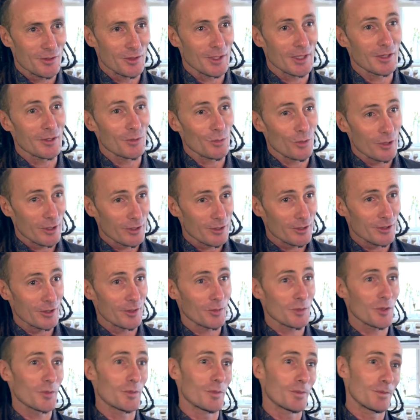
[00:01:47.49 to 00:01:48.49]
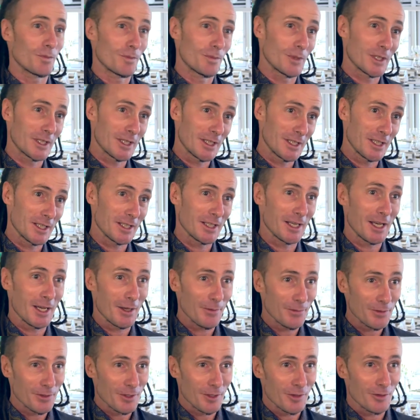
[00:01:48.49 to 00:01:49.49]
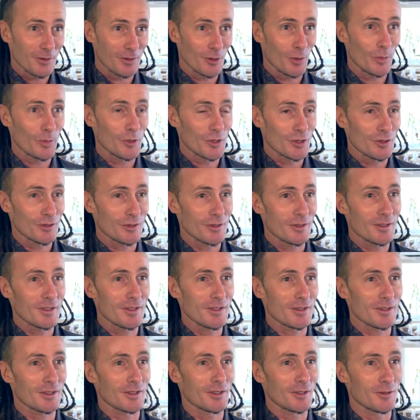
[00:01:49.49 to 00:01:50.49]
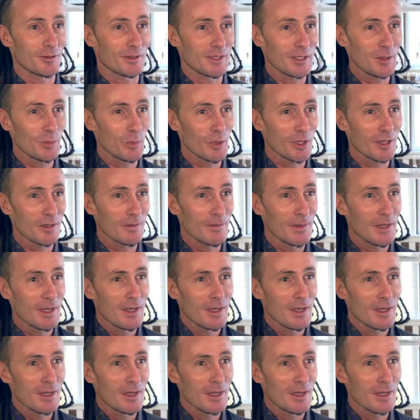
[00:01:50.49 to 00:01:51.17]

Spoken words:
you get the workshops beginning and after and opportunities to go deeper.